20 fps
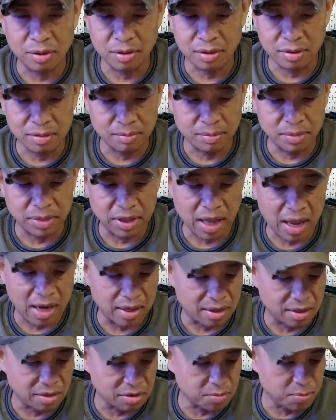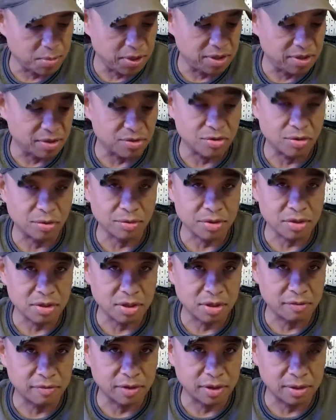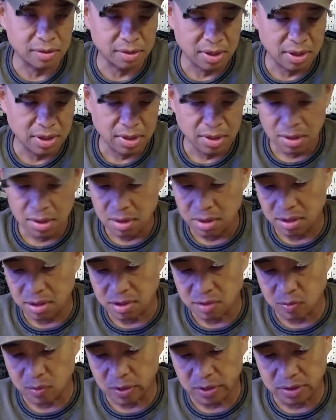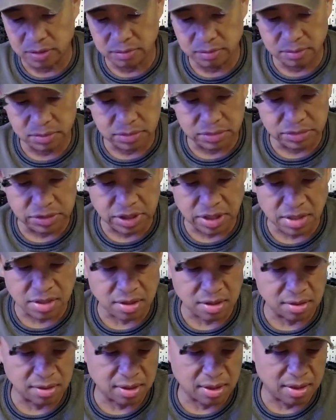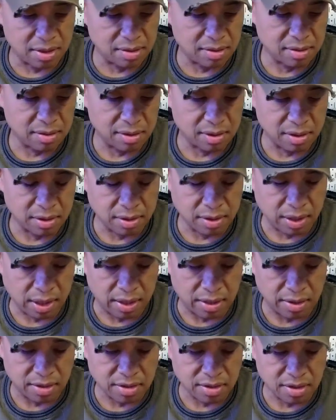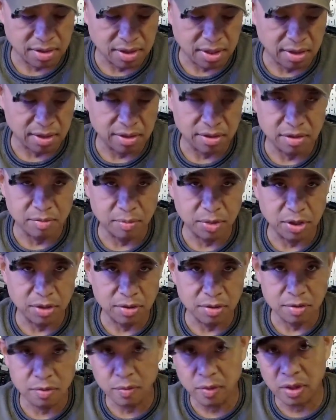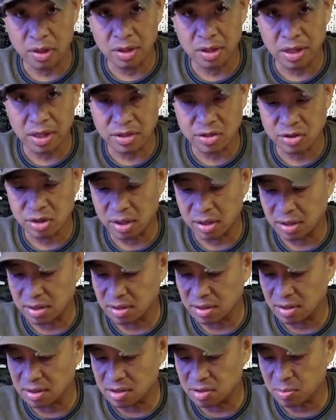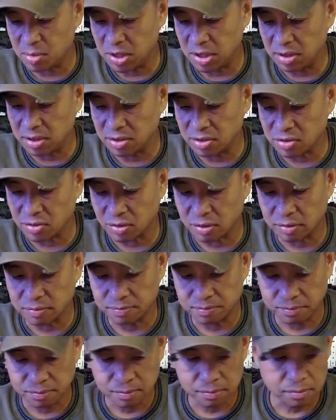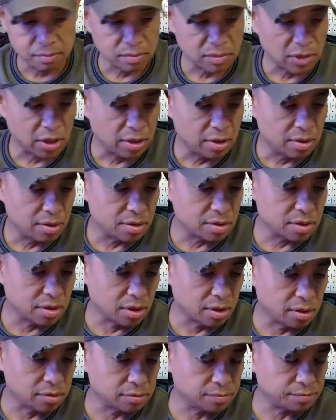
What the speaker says: mechanical speed control servo. This one doesn't, and it's intended to be used with an electronic speed control. So,